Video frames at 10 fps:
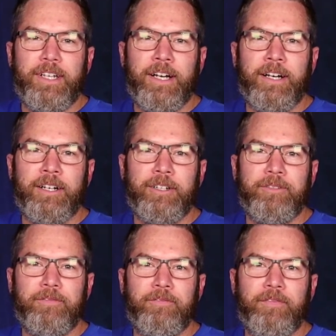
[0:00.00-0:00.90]
I
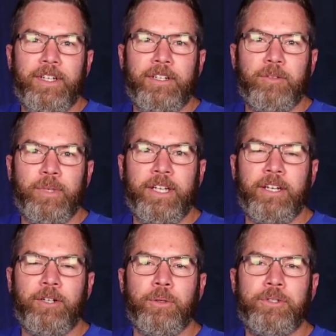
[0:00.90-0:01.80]

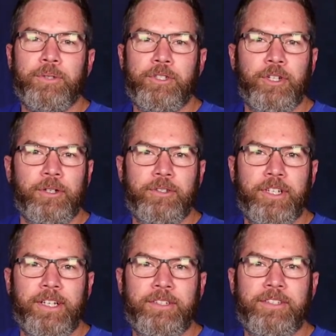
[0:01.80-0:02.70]
began going to a church
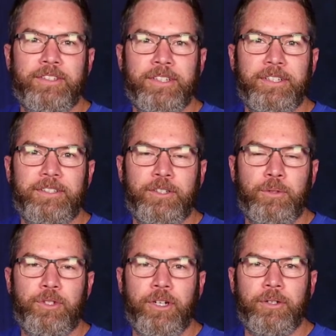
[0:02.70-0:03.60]
at age 6, a
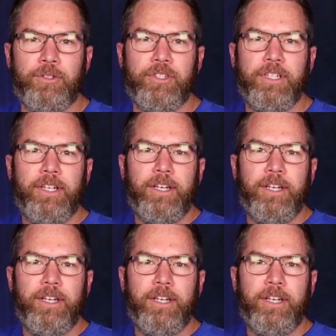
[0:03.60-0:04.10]
new church,